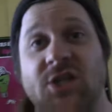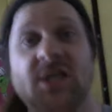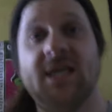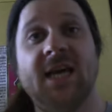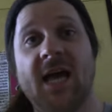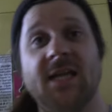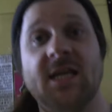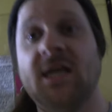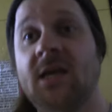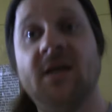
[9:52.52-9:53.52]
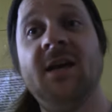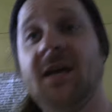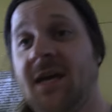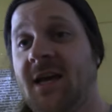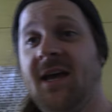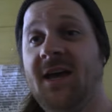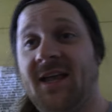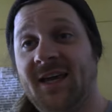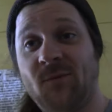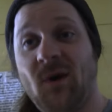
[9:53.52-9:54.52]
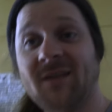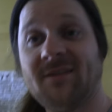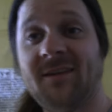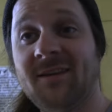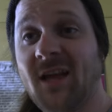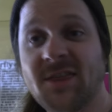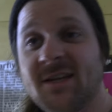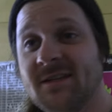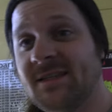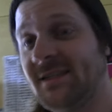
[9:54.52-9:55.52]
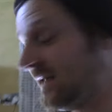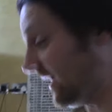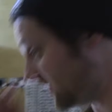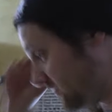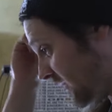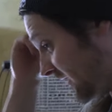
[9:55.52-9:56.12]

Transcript: actually can't. Like, it worked! Nothing ever